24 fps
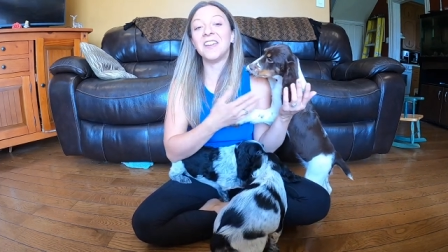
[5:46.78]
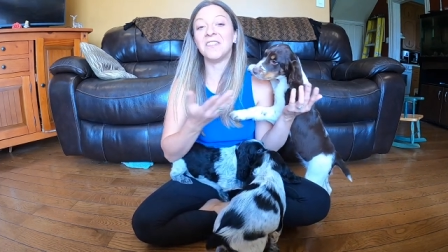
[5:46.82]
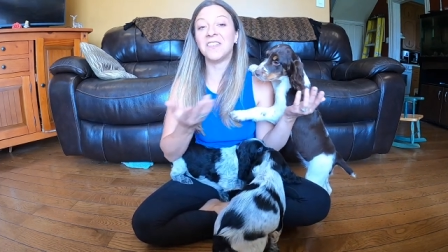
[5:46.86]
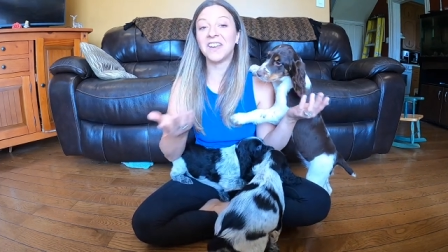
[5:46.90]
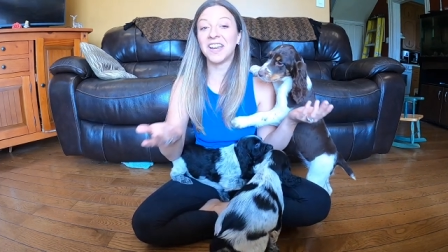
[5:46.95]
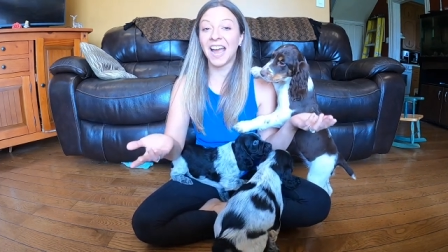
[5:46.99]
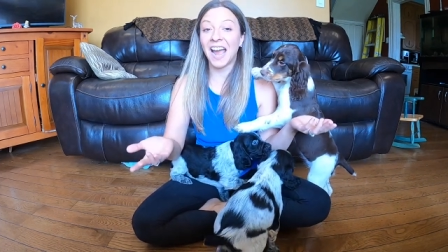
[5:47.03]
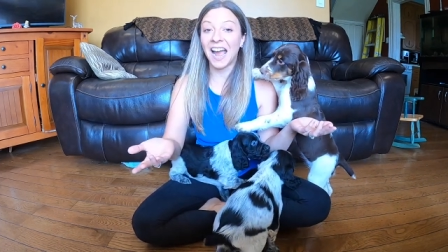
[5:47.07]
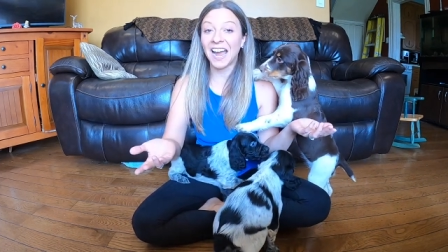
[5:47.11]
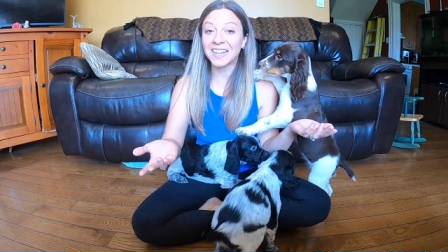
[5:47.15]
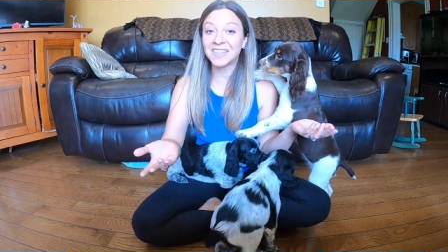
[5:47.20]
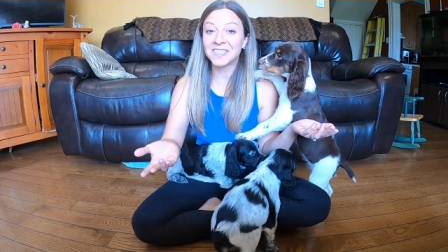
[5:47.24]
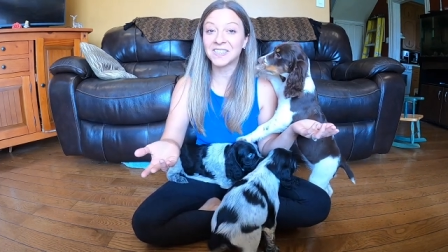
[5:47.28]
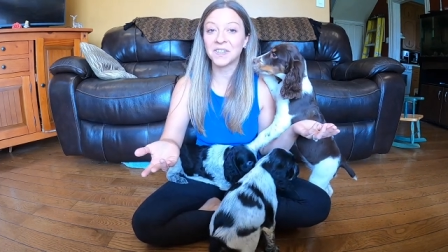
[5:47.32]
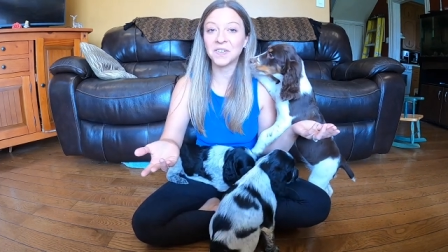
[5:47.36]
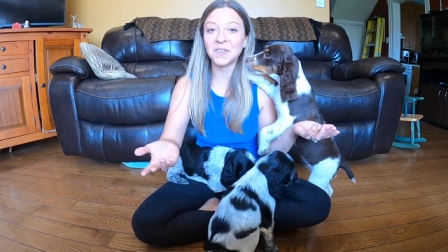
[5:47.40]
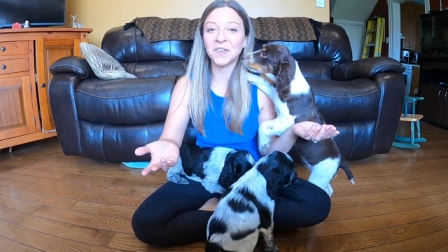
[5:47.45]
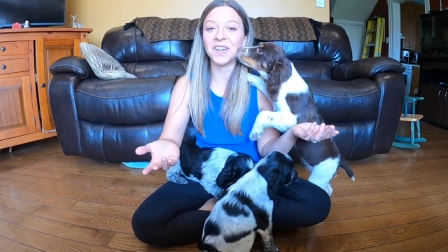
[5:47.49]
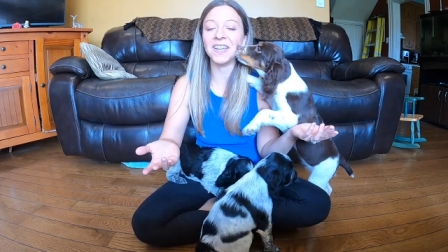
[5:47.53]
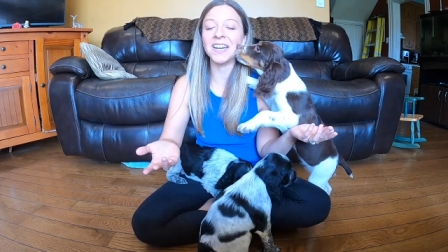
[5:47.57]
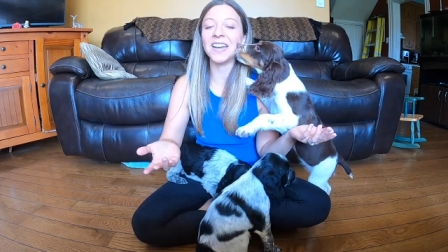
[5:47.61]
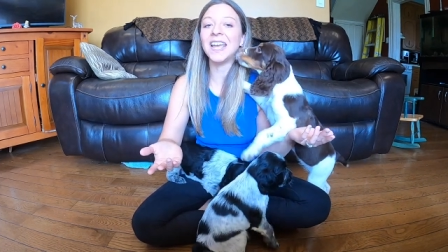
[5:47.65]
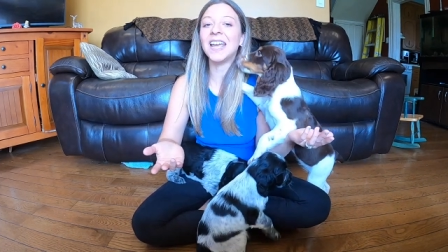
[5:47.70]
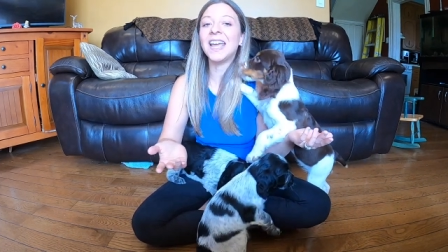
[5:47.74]
they react to
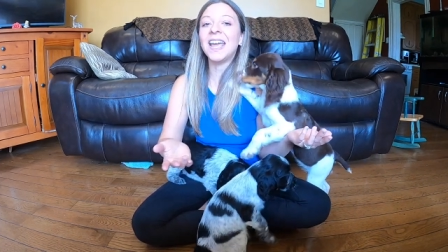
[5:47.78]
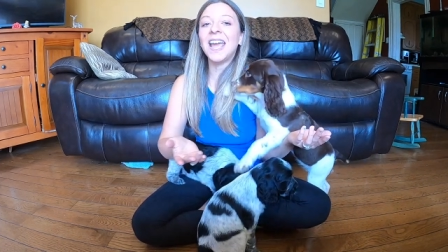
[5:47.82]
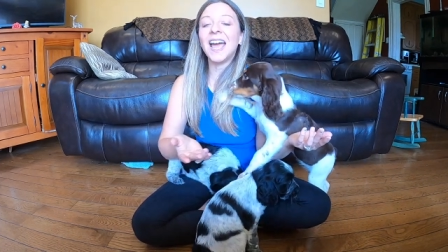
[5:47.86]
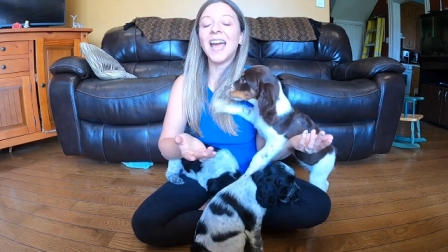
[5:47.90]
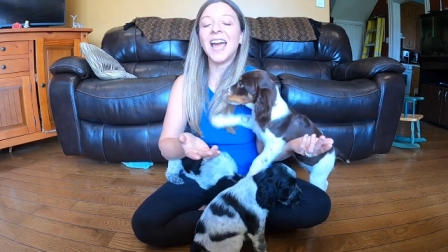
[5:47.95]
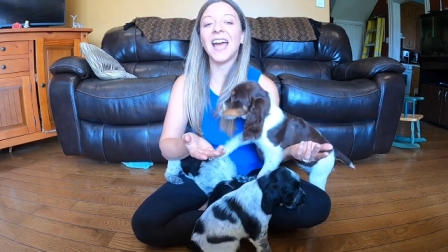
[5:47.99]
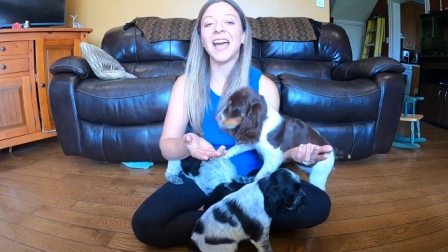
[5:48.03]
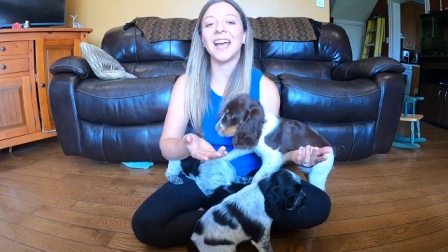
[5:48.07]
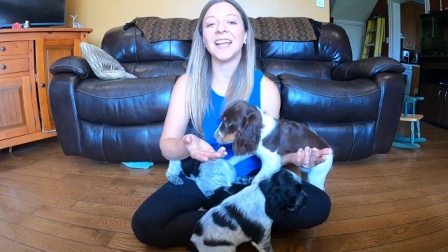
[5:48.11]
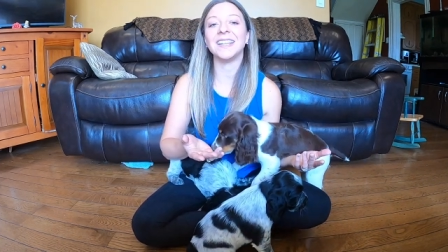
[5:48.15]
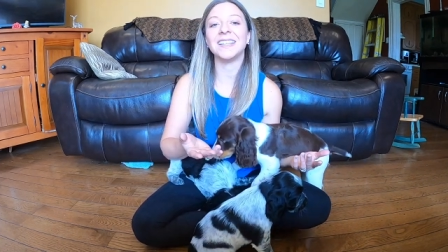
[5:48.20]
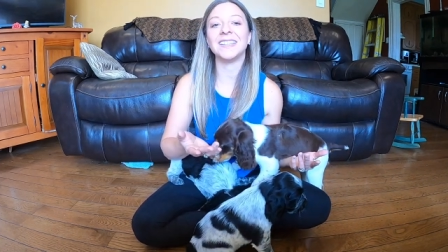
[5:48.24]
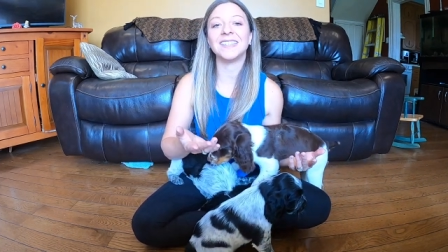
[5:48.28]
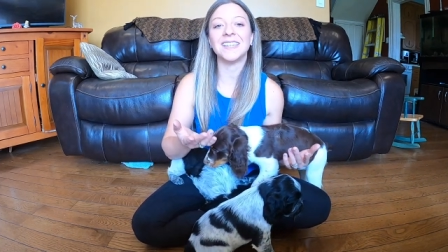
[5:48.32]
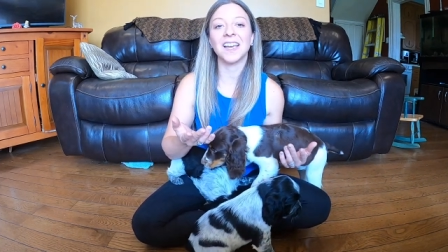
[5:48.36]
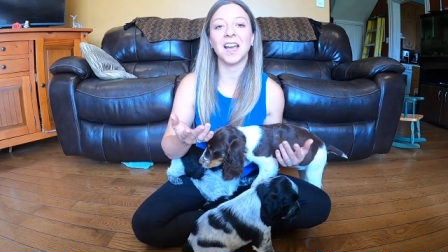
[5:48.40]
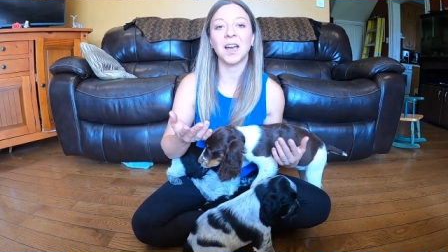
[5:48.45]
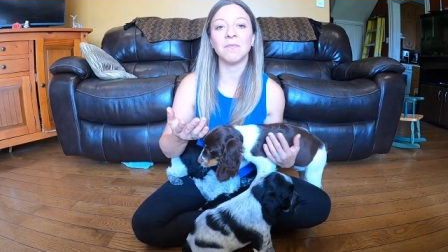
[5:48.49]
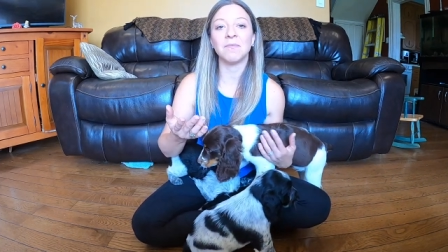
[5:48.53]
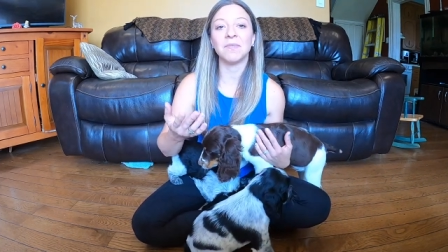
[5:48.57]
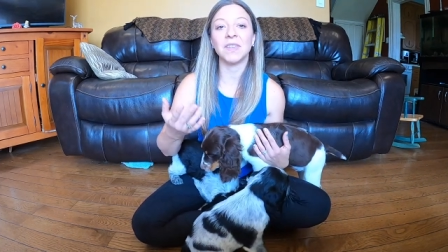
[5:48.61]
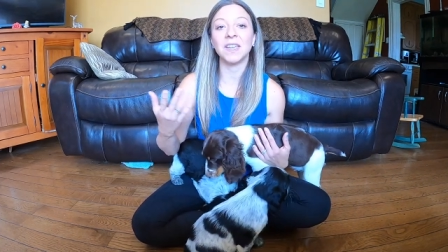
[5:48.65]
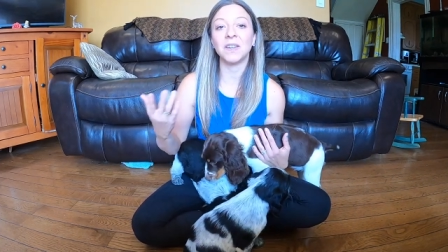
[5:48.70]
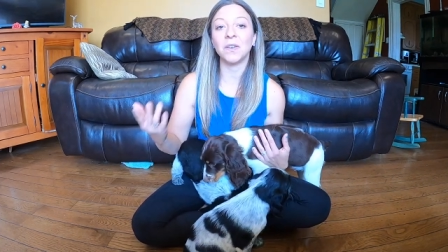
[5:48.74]
it and um,